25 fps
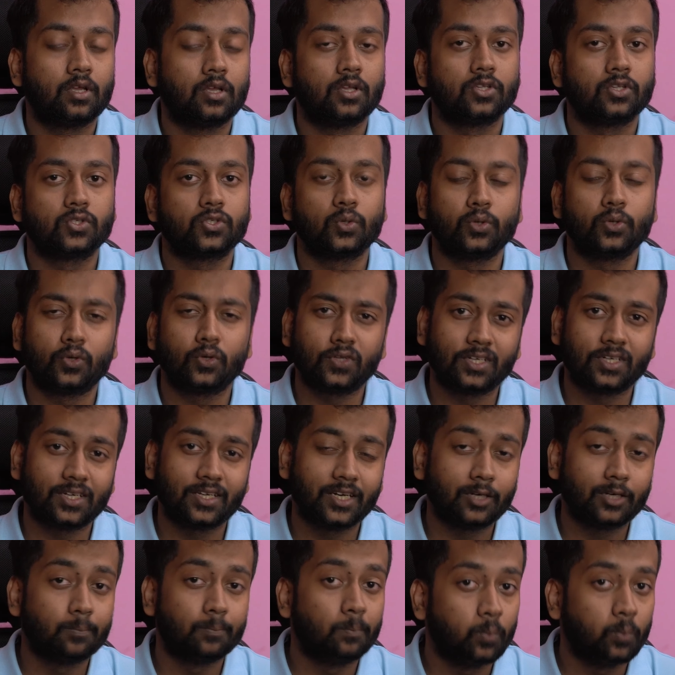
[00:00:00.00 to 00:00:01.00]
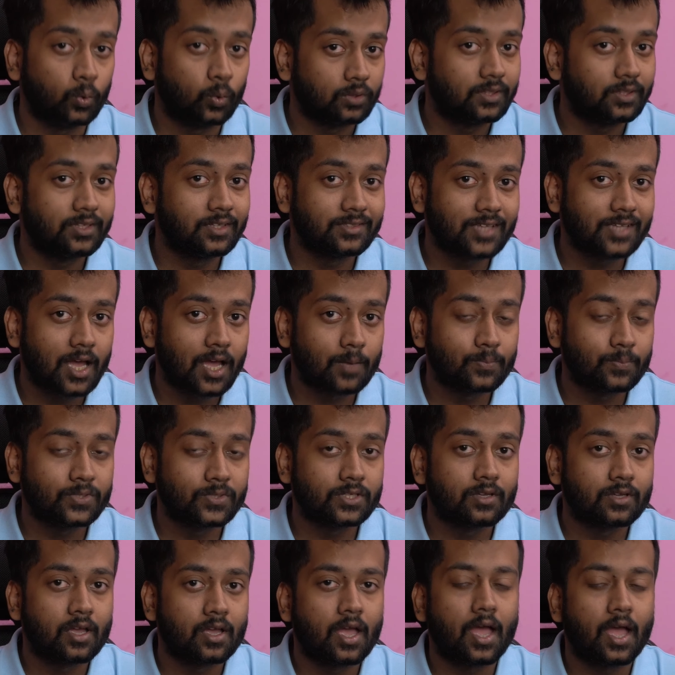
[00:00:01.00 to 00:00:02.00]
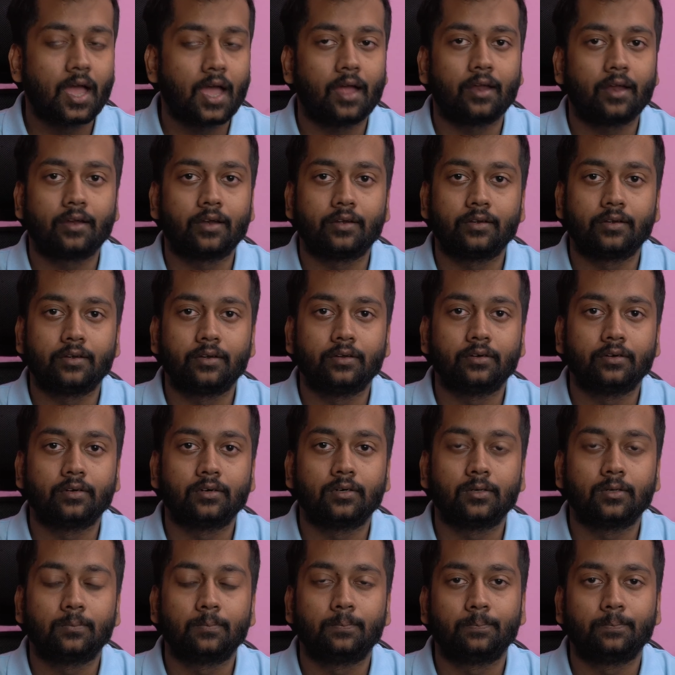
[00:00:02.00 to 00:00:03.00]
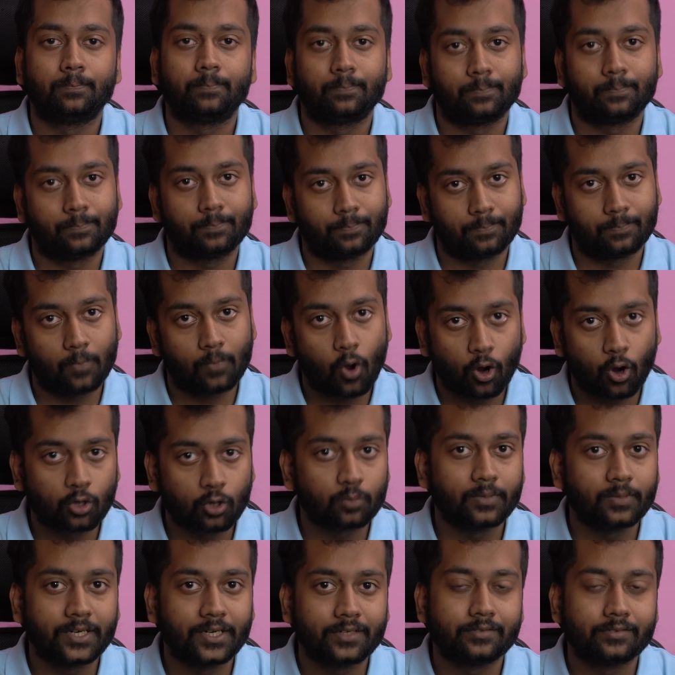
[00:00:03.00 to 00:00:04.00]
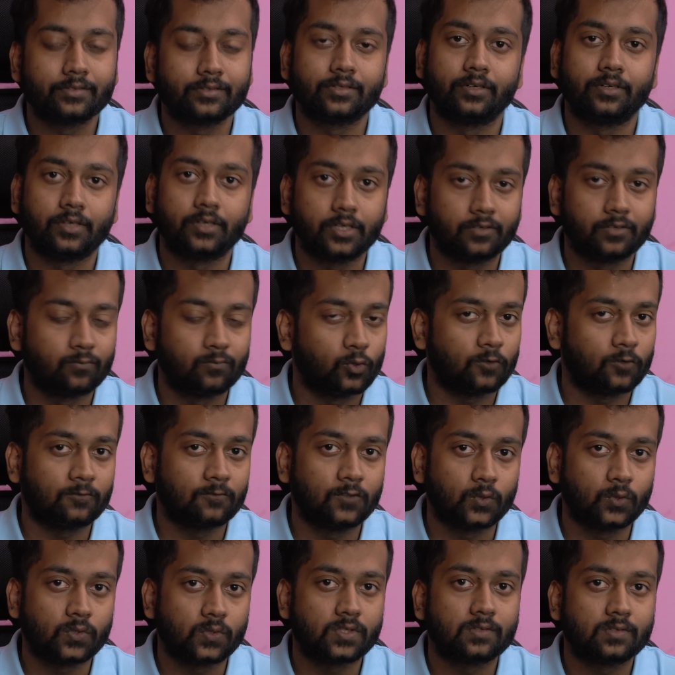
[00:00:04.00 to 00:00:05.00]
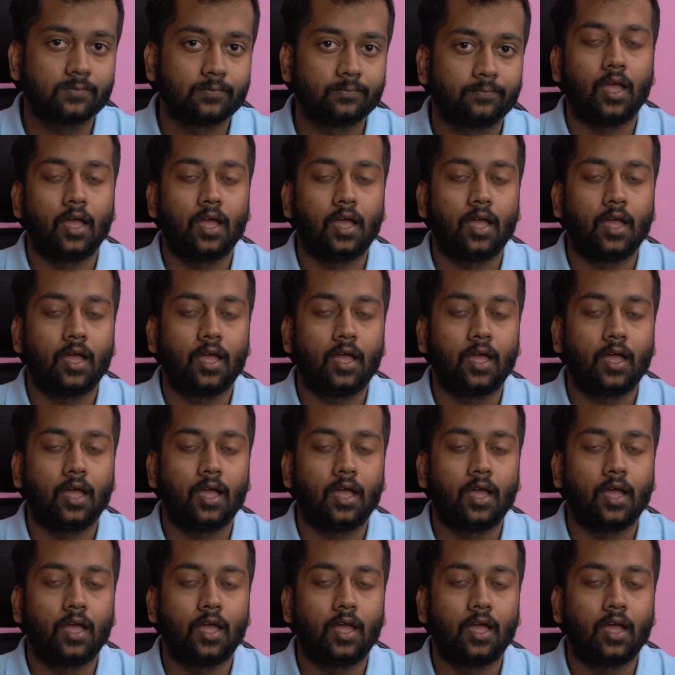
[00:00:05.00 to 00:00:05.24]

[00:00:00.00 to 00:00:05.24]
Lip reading: So you can connect both these apps and automate certain workflows.